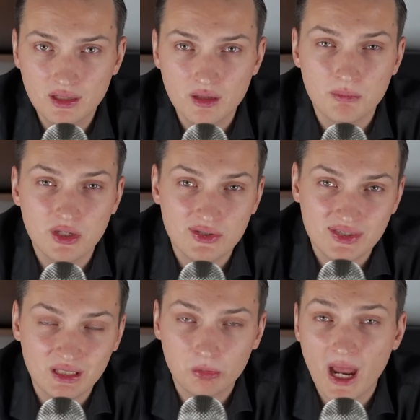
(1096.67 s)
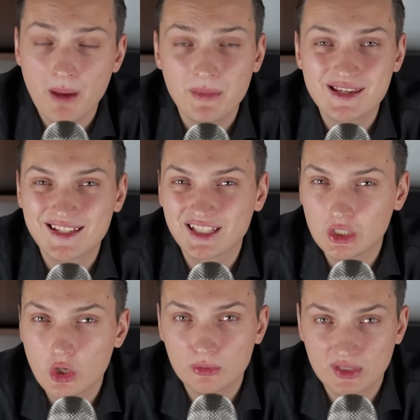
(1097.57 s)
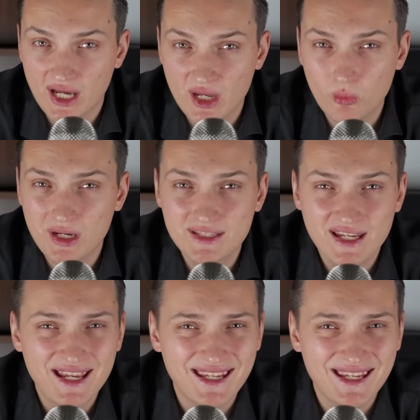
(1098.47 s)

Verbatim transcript: because the crab basically goes sideways,